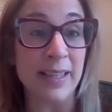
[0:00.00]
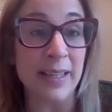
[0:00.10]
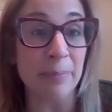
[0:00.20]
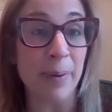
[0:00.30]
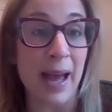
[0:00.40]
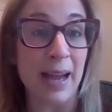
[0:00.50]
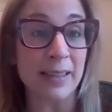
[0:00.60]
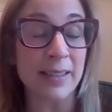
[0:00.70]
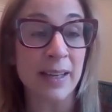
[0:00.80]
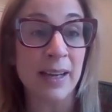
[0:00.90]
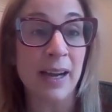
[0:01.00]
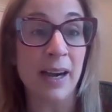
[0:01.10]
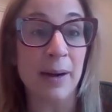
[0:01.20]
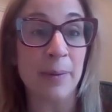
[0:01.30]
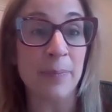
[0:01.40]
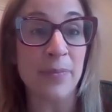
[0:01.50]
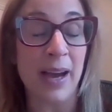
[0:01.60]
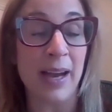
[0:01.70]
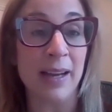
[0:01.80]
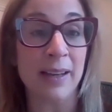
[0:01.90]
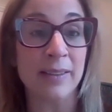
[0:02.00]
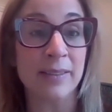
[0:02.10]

the impact um, that